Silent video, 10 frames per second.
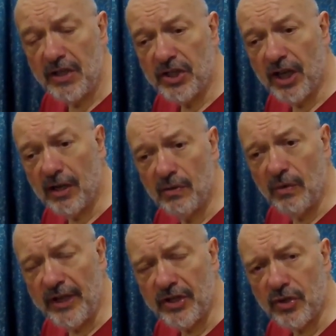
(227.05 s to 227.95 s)
So
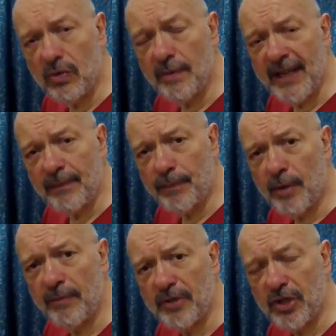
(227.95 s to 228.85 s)
it's all about
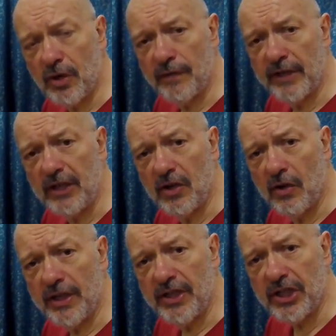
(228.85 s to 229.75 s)
problem solving,
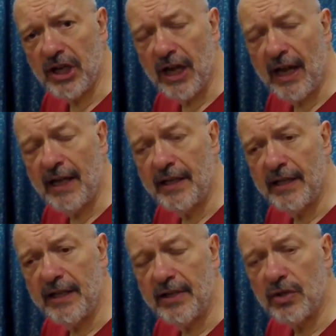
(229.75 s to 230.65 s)
guys,
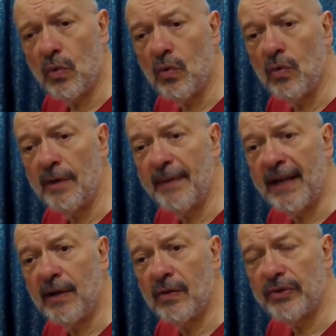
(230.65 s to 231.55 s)
and it's all
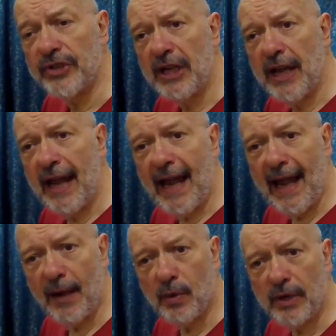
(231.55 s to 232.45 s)
about
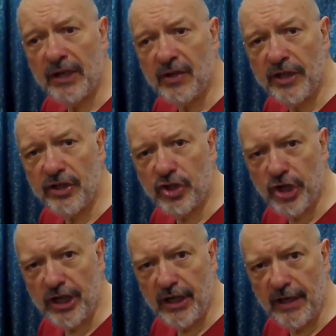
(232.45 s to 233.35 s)
how can I
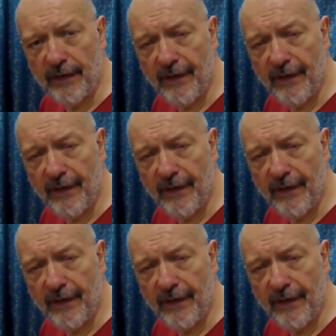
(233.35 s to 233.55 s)
achieve.